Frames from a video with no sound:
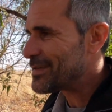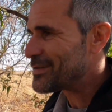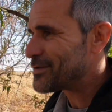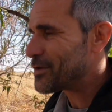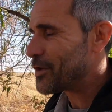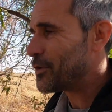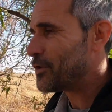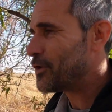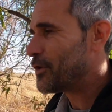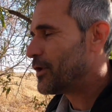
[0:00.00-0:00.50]

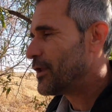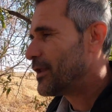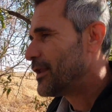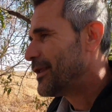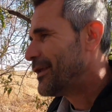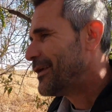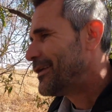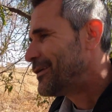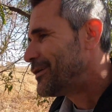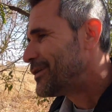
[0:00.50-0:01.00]
So,
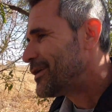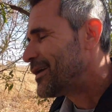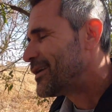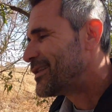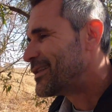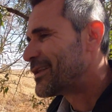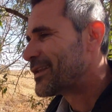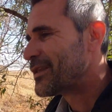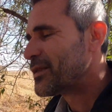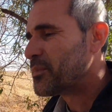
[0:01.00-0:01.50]

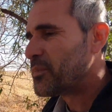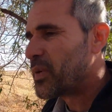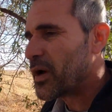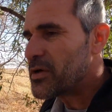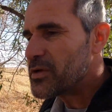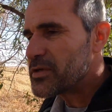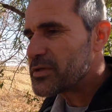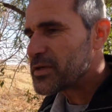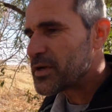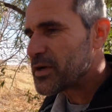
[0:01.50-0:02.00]
little
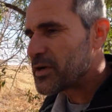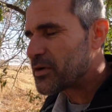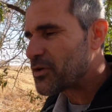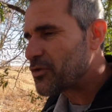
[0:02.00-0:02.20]
bones are